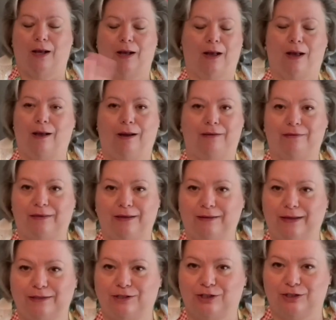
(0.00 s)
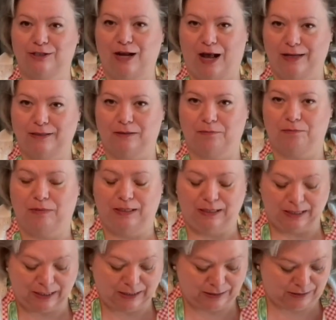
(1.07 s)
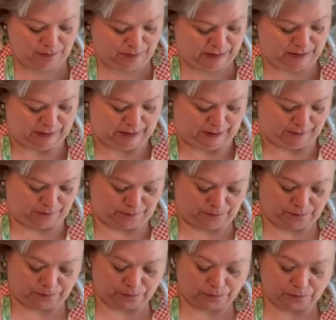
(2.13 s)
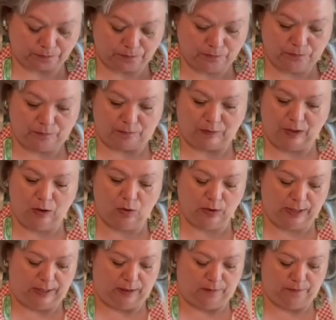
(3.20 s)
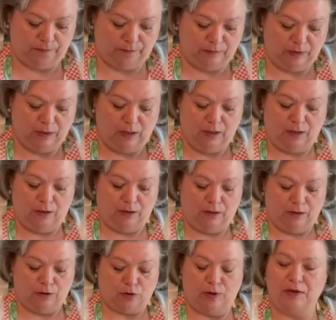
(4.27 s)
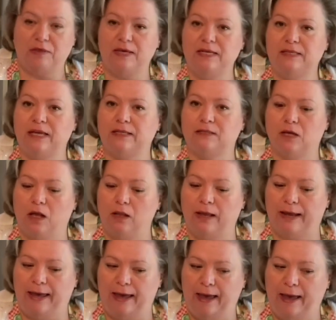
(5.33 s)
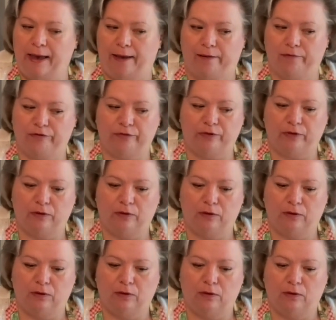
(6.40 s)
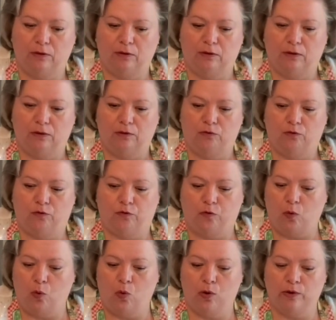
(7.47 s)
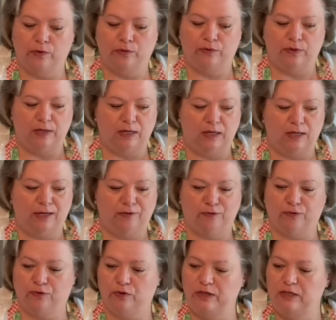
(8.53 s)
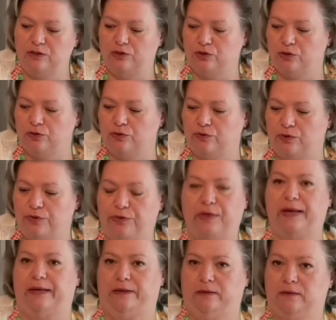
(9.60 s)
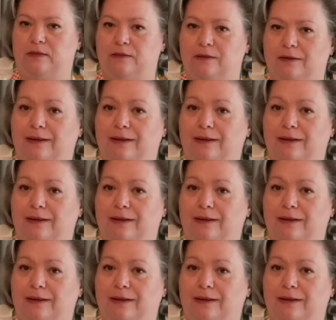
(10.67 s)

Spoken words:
I think that's just awesome. Easy peasy. Okay, so I think that's all I have for the freezer things.